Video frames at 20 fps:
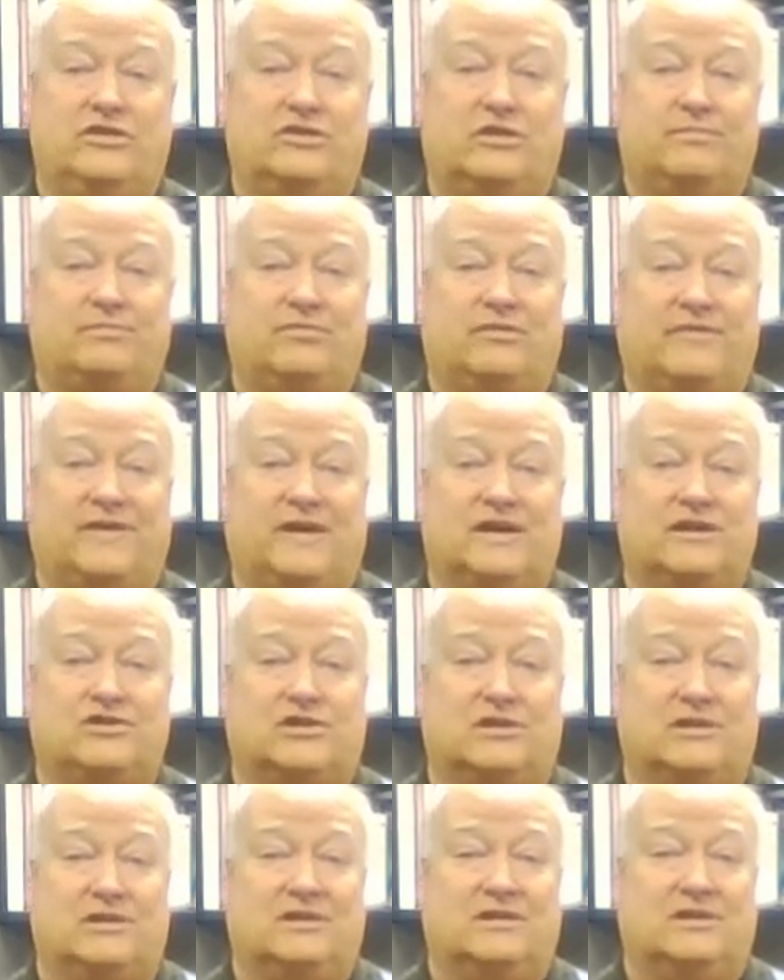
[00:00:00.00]

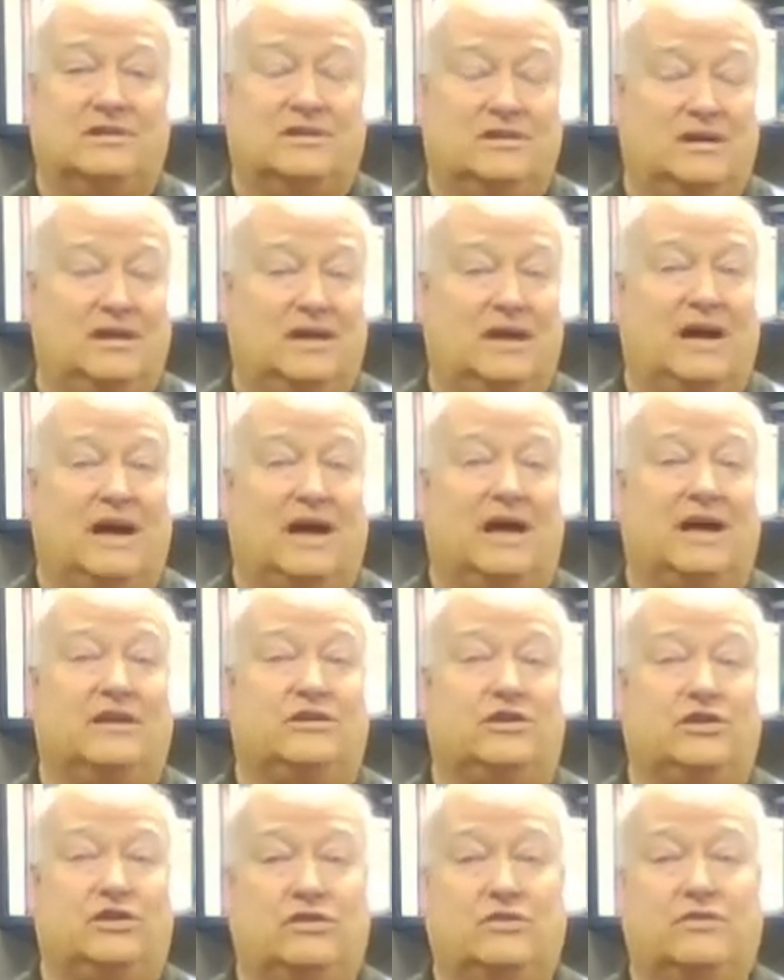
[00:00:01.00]
profession and
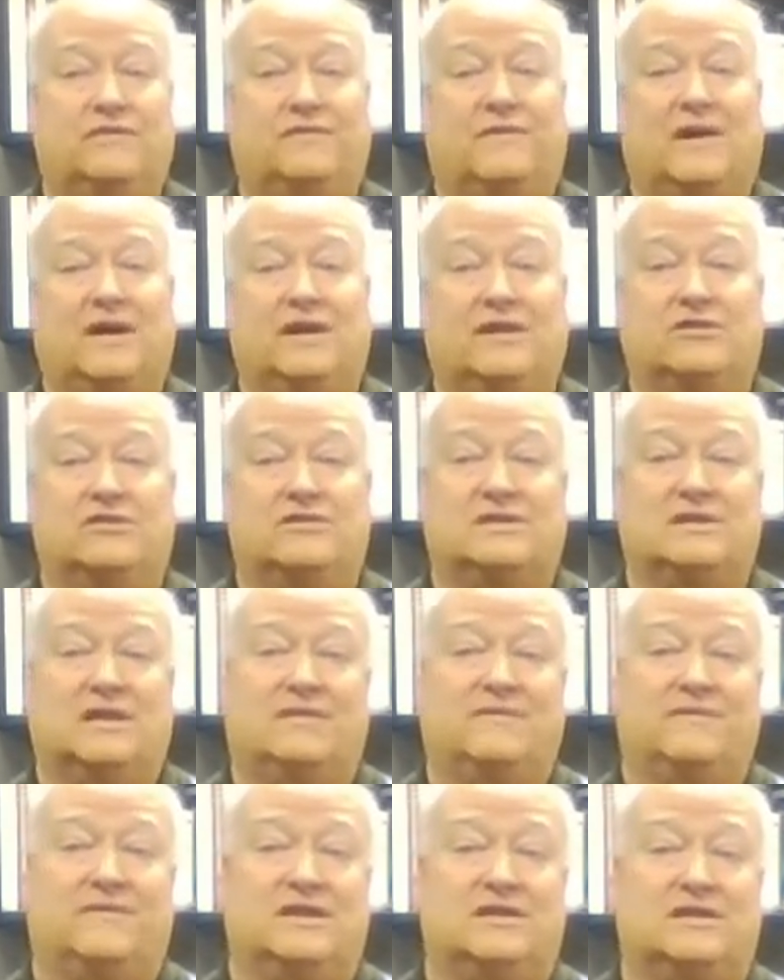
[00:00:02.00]
you find
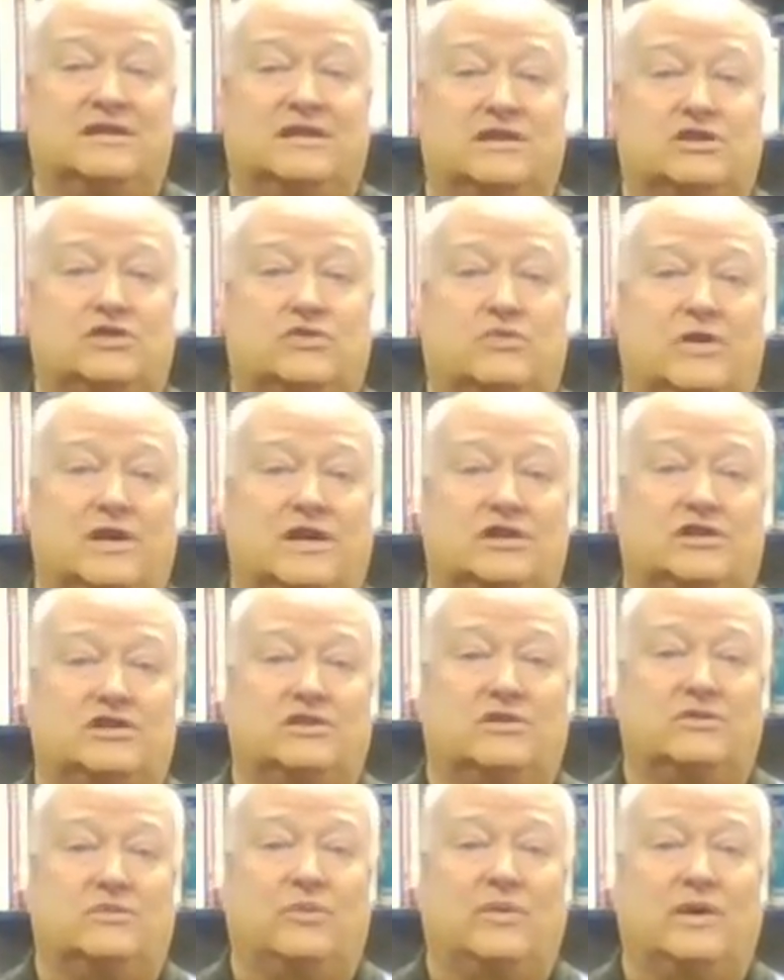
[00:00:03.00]
yourself in a
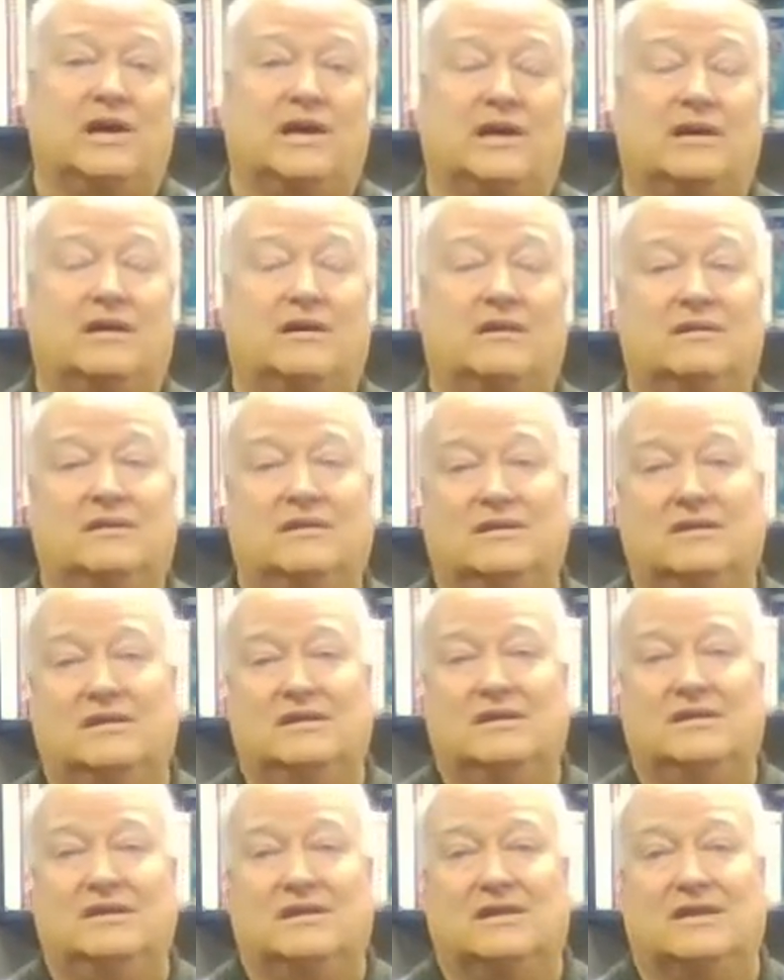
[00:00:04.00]
situation where
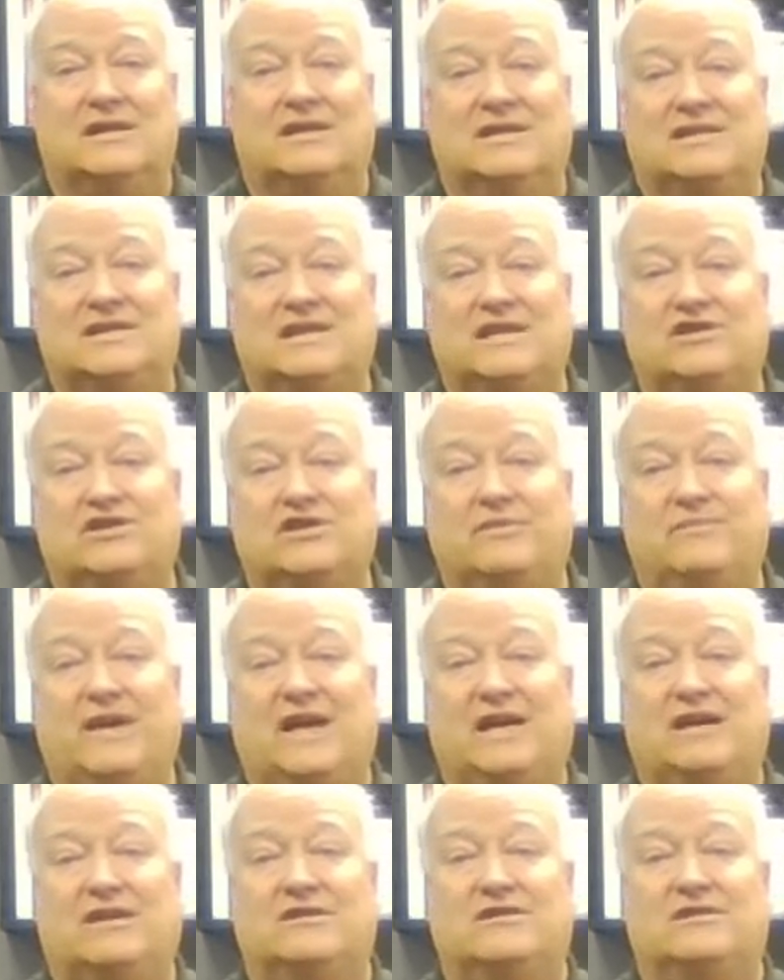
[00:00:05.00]
the decision
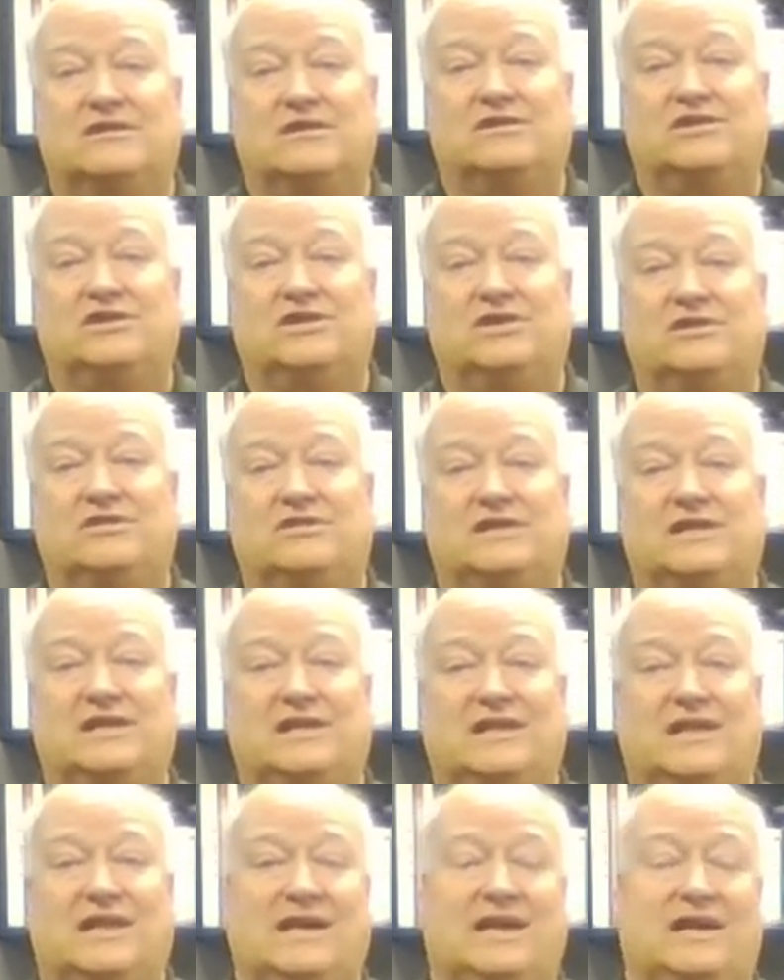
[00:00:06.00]
makers are choosing
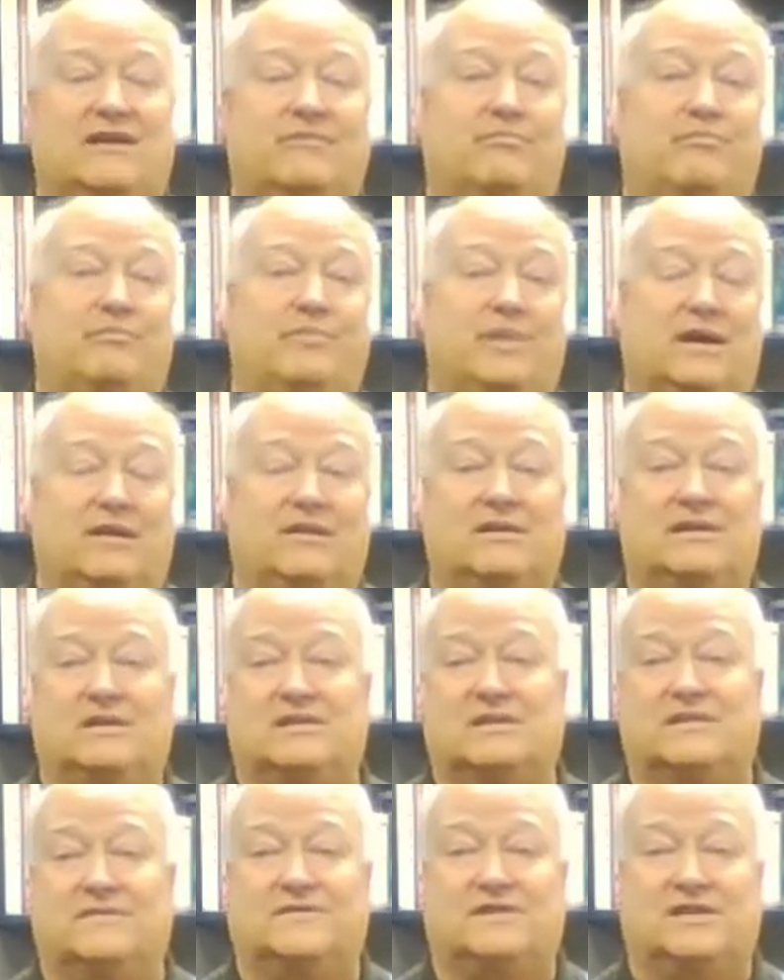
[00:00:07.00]
the appearance
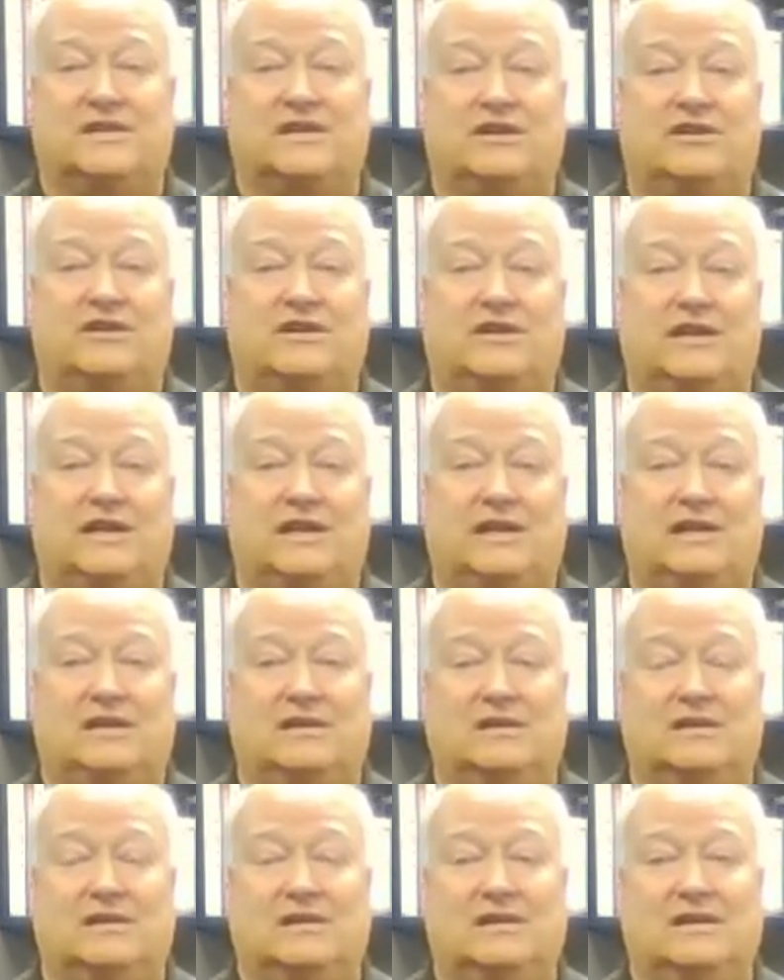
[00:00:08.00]
of security
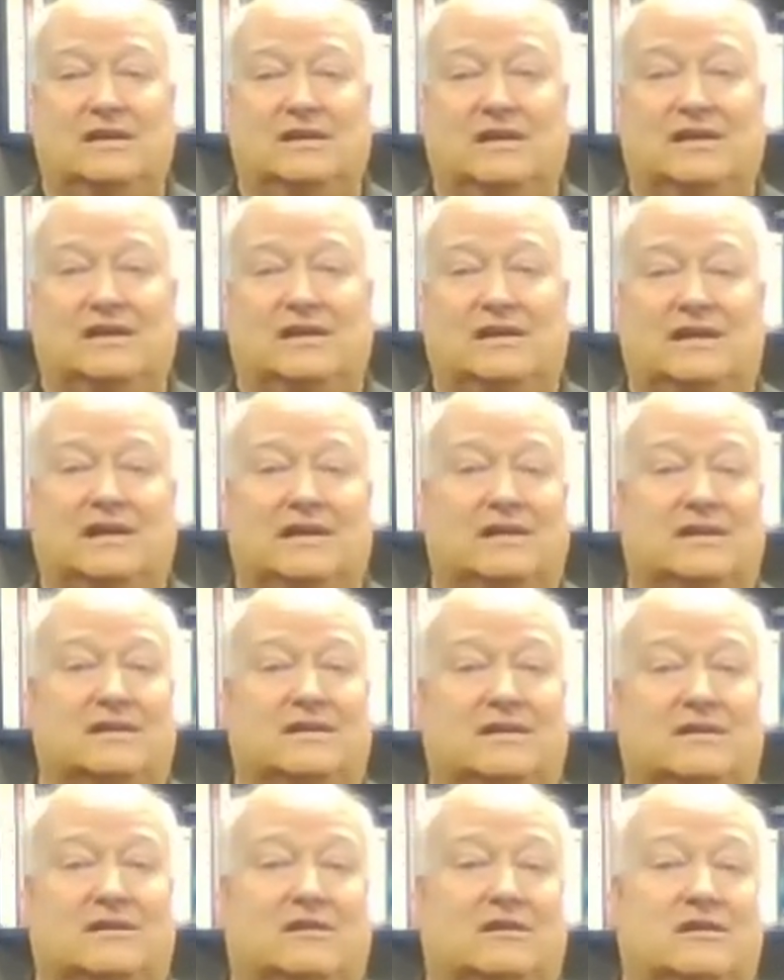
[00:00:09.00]
and
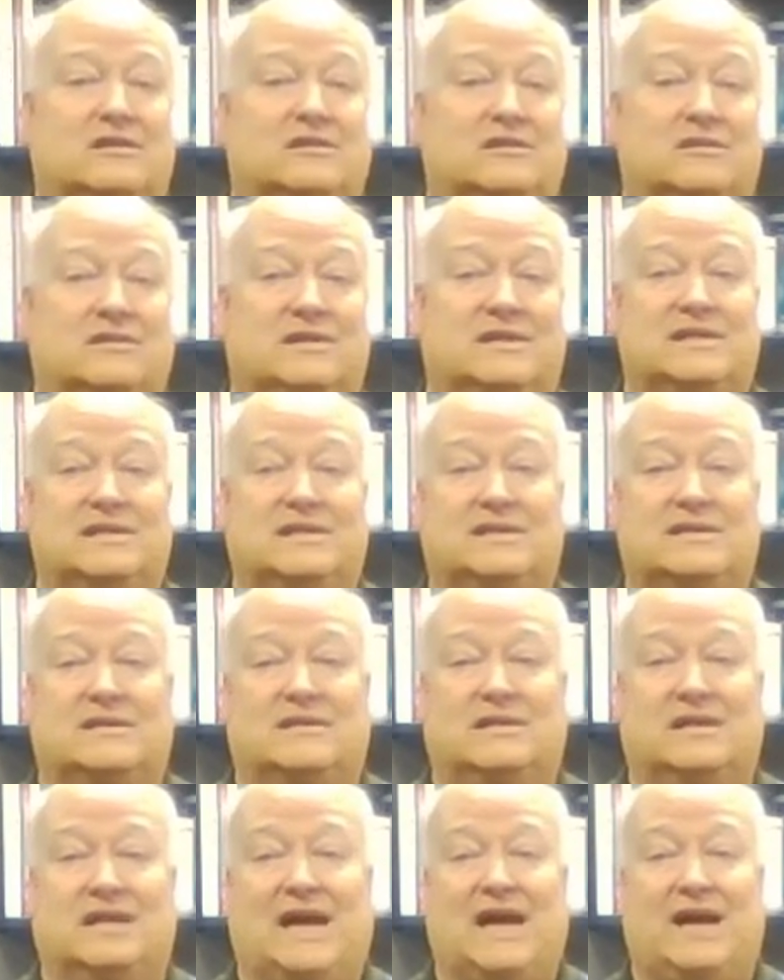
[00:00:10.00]
they're also
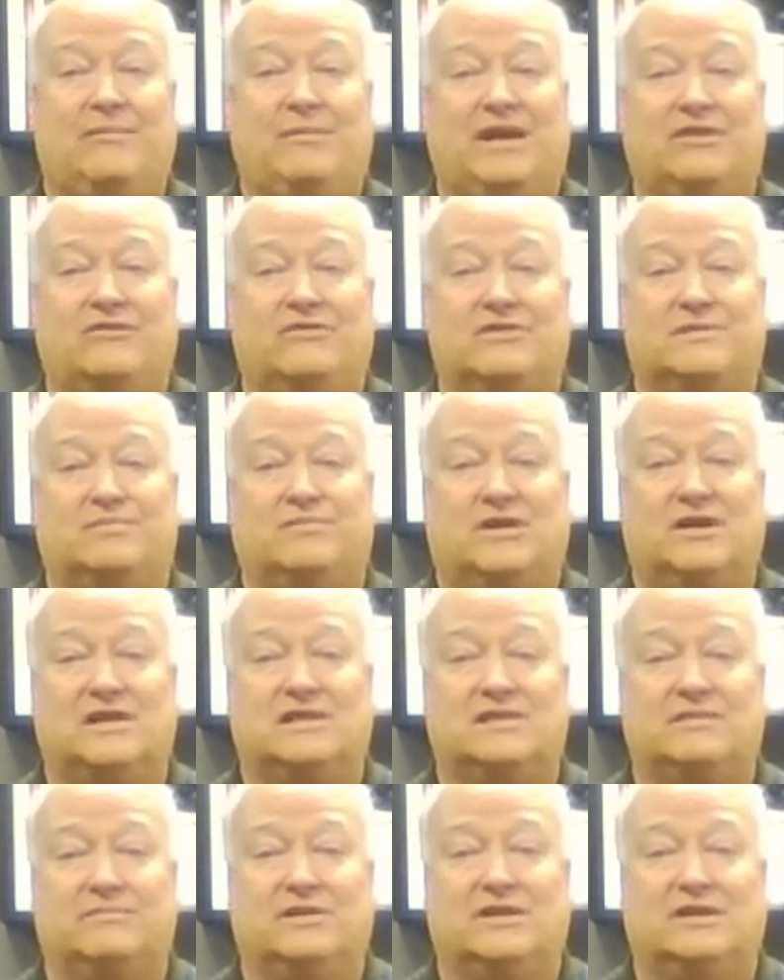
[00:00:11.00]
disclaiming
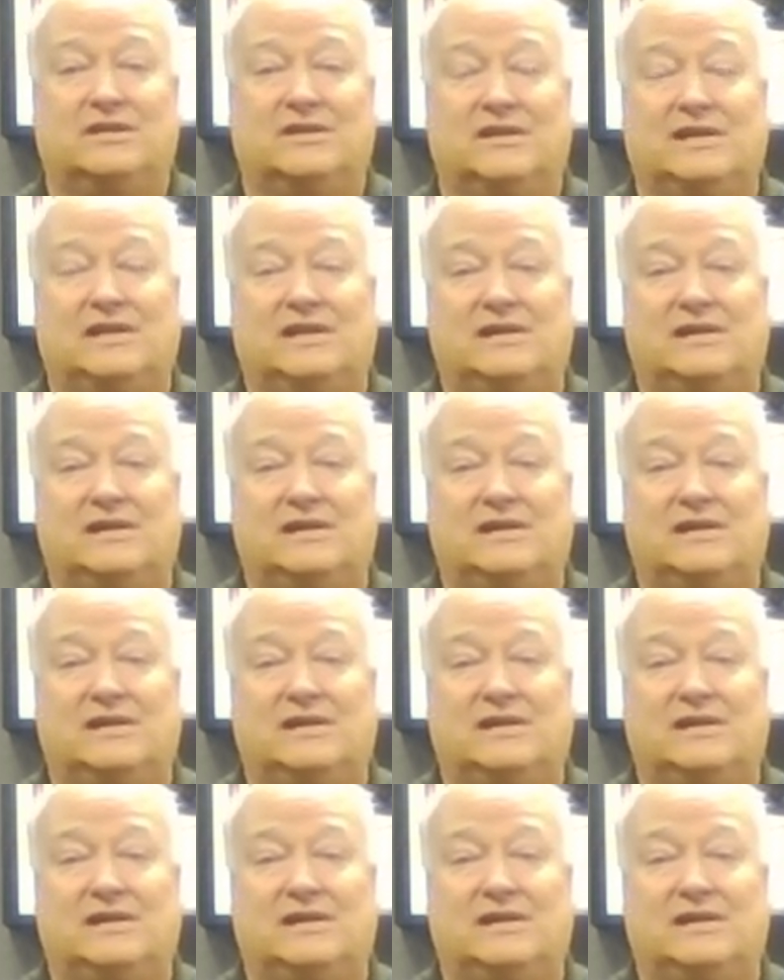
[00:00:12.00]
responsibility.